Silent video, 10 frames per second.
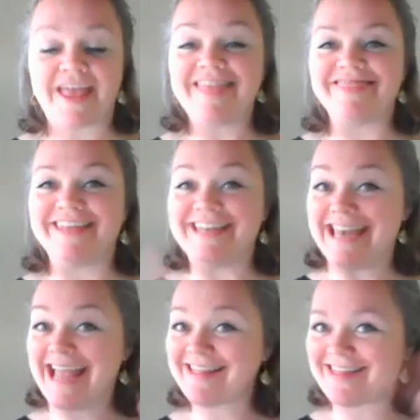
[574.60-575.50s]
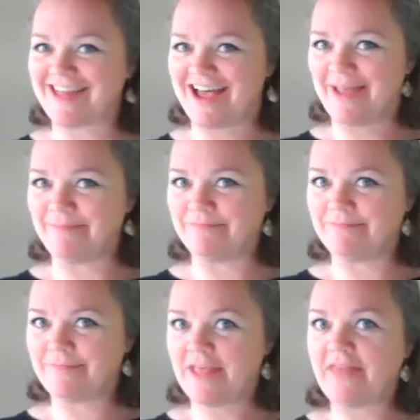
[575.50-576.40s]
next time
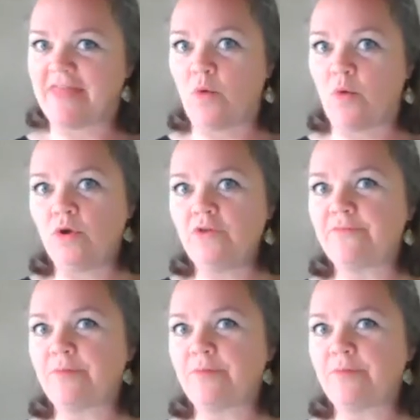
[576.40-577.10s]
that wolf